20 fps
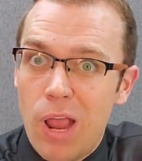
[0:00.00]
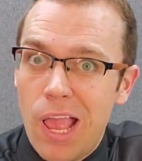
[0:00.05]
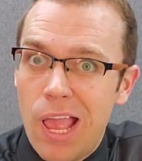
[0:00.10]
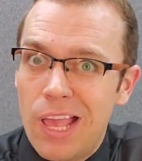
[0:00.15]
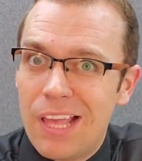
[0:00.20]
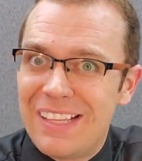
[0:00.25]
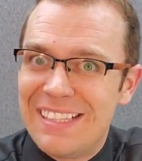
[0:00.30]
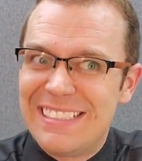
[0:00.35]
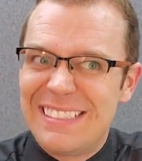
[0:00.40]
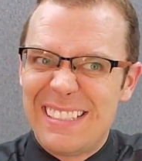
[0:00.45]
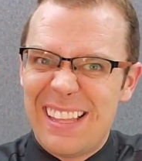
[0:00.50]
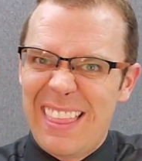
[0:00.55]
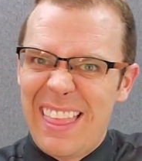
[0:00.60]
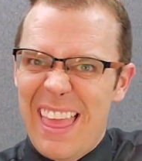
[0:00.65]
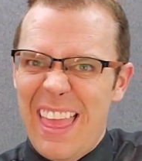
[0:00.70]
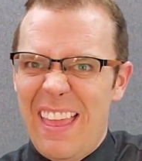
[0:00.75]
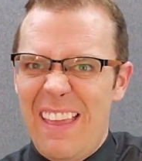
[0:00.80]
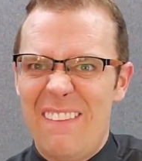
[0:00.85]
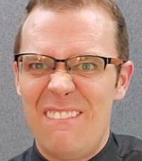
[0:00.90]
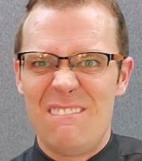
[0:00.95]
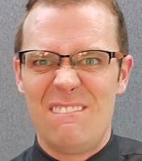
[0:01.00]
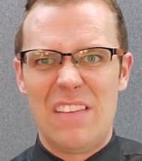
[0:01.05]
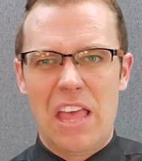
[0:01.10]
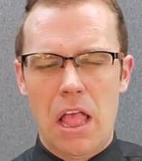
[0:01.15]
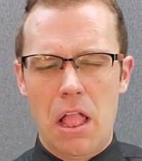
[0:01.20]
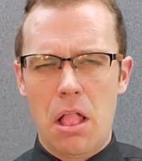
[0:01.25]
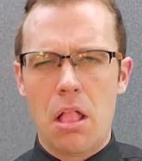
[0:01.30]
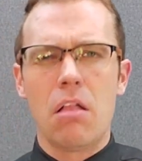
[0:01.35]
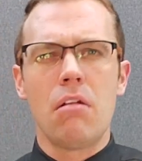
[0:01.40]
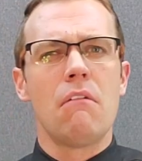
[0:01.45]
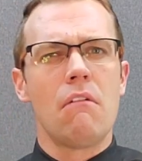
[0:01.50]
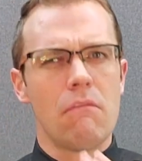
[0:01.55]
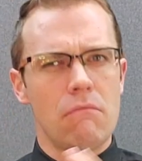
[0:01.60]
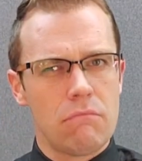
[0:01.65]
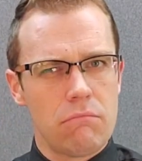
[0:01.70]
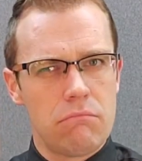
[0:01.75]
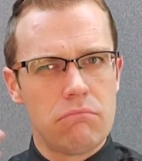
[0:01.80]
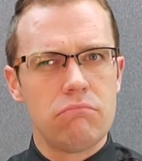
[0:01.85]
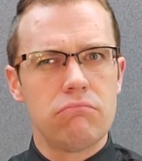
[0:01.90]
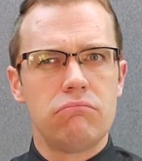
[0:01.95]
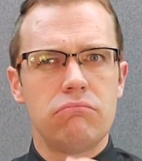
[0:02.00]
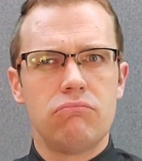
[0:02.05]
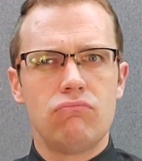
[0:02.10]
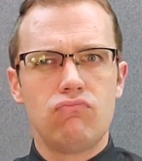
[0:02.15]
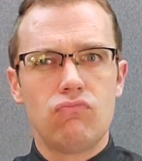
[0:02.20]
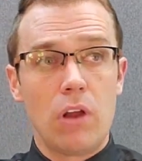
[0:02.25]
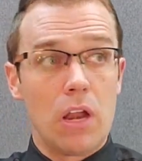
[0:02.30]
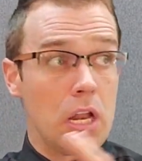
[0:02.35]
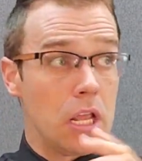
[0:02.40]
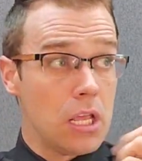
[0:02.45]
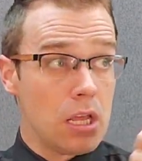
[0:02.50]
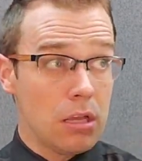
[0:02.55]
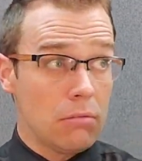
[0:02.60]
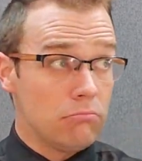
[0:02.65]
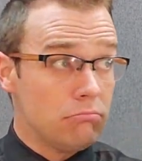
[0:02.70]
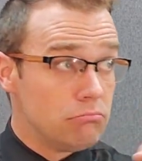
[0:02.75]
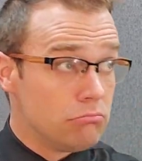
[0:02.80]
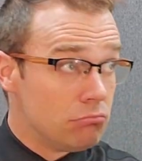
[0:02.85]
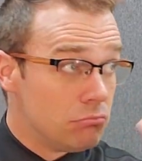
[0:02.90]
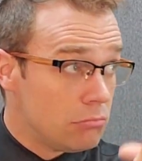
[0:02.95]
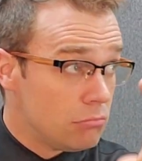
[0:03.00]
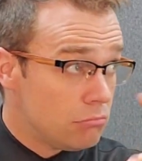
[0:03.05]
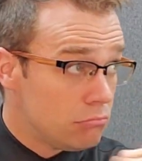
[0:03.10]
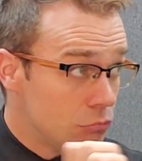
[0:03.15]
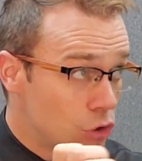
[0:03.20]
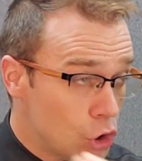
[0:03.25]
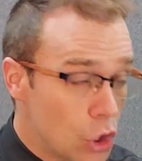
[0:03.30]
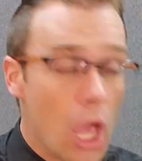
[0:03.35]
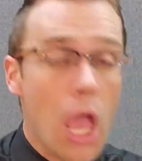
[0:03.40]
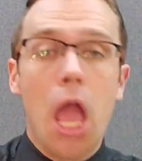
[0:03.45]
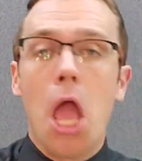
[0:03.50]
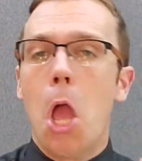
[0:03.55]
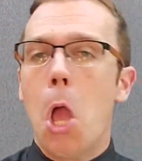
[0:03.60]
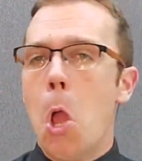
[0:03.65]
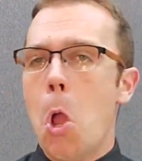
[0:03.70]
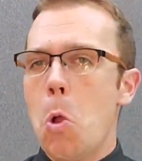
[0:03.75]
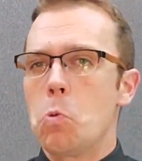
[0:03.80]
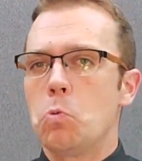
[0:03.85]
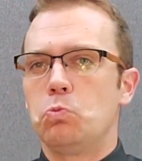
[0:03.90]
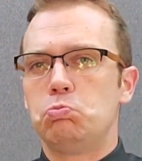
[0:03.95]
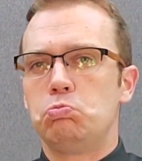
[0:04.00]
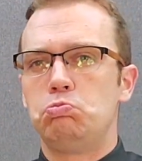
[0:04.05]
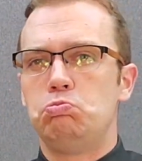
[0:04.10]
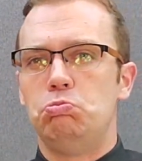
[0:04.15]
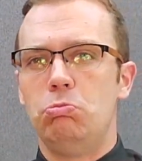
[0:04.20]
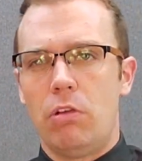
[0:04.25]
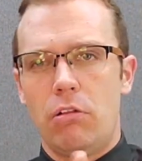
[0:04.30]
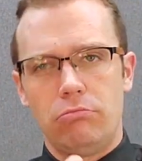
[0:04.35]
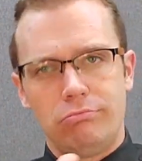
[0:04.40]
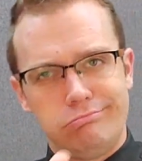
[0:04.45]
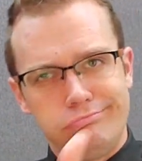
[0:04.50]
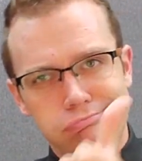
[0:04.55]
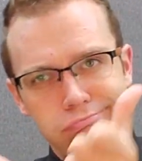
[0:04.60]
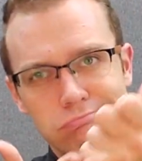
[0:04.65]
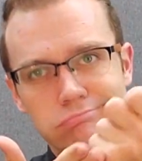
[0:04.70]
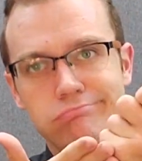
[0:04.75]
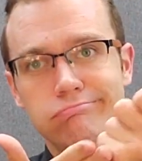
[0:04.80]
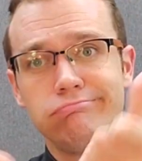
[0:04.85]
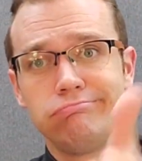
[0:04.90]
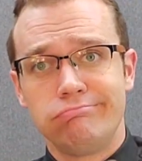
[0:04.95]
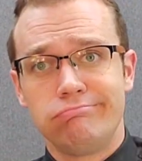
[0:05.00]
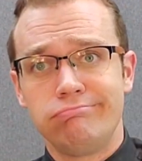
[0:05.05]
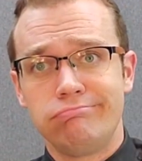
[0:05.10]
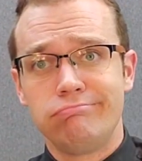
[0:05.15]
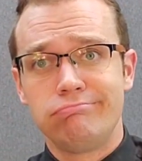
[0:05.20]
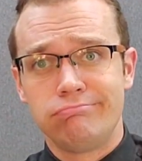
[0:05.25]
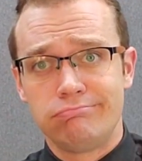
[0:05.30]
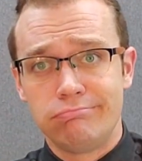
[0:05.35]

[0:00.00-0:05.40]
This will help them feel more comfortable when using it during an emergency.